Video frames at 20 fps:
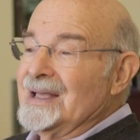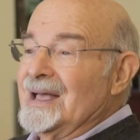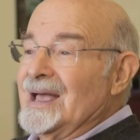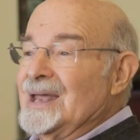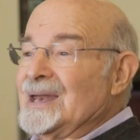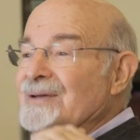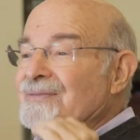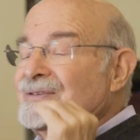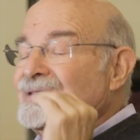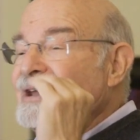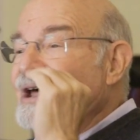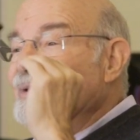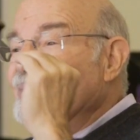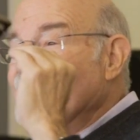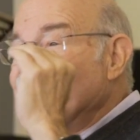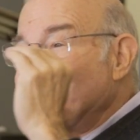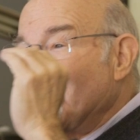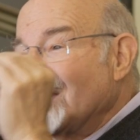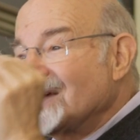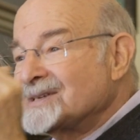And if you know
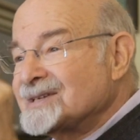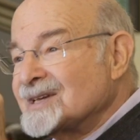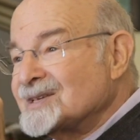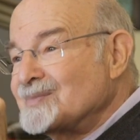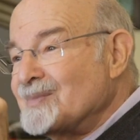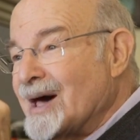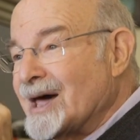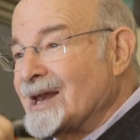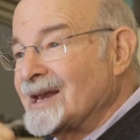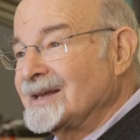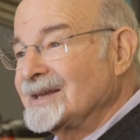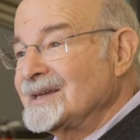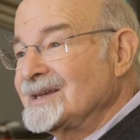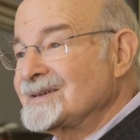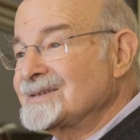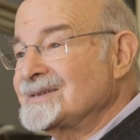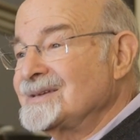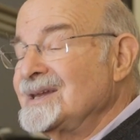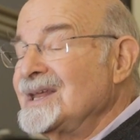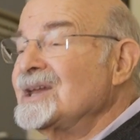what process
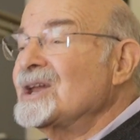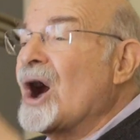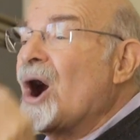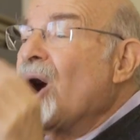models you need,